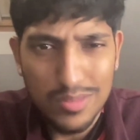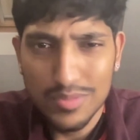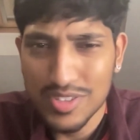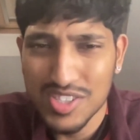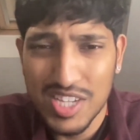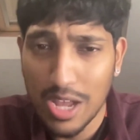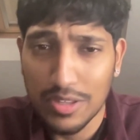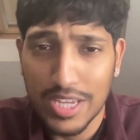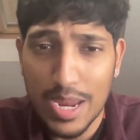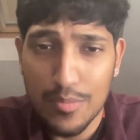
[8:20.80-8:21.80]
Just see out
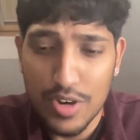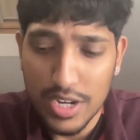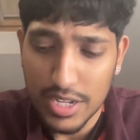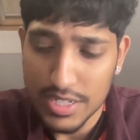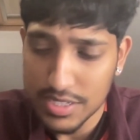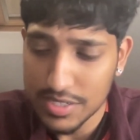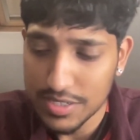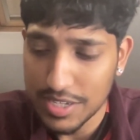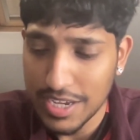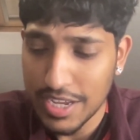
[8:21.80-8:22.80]
the game really, and
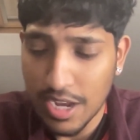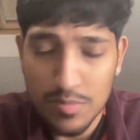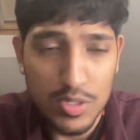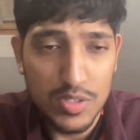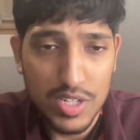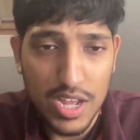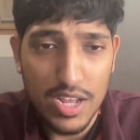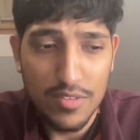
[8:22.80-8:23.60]
he comes onto that